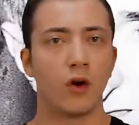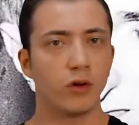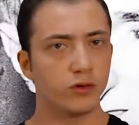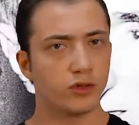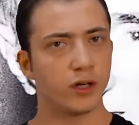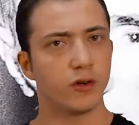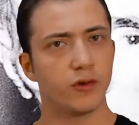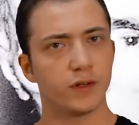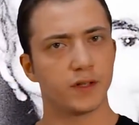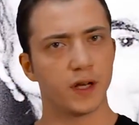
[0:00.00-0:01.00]
On
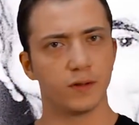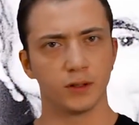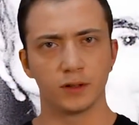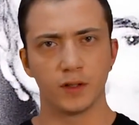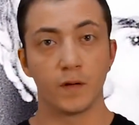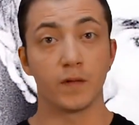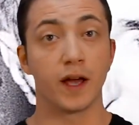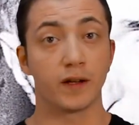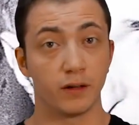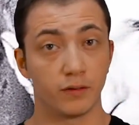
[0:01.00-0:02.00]
January 7,
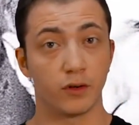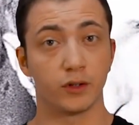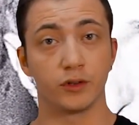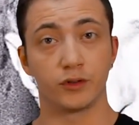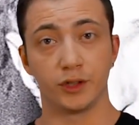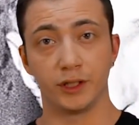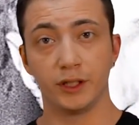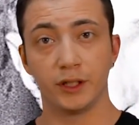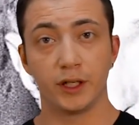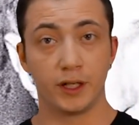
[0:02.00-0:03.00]

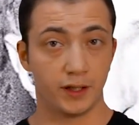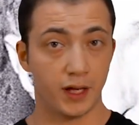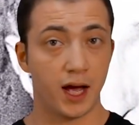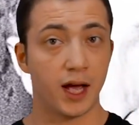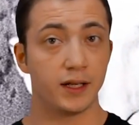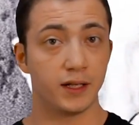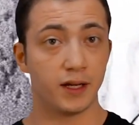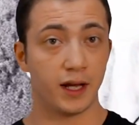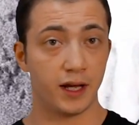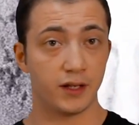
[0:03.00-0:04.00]
1943, he died
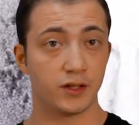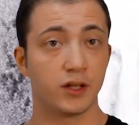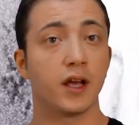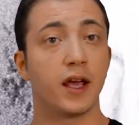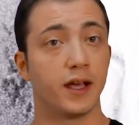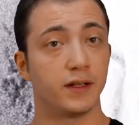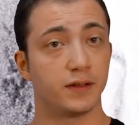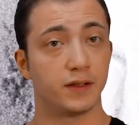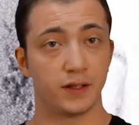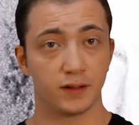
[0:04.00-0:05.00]
in age
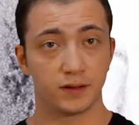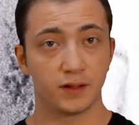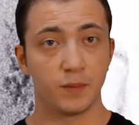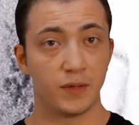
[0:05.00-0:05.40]
86.